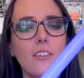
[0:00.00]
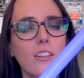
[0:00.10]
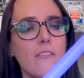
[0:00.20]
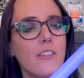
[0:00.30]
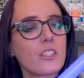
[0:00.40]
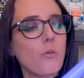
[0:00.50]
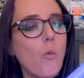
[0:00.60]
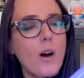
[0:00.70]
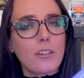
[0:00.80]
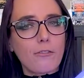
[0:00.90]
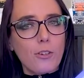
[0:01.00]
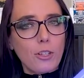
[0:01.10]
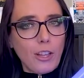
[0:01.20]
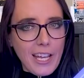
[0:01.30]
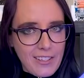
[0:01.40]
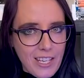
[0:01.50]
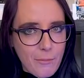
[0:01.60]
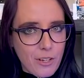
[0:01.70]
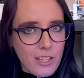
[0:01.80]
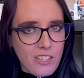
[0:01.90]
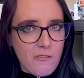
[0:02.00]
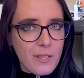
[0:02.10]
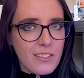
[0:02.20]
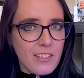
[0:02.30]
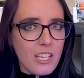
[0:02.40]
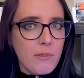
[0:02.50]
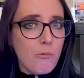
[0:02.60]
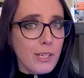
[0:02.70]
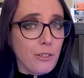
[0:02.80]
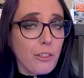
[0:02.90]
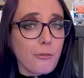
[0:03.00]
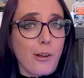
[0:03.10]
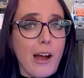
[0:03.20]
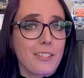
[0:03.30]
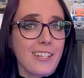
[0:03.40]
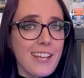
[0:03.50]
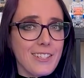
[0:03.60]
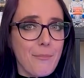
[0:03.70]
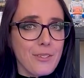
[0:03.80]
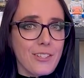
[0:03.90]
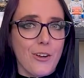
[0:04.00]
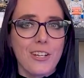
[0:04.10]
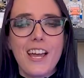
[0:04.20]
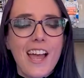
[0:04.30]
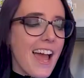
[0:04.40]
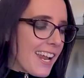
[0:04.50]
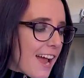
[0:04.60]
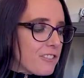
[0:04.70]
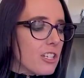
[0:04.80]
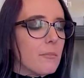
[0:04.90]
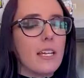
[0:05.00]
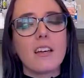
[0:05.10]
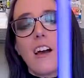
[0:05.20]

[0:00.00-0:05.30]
of this wonderful lightsaber that you've been seeing me wield throughout today's episode. And I have to admit,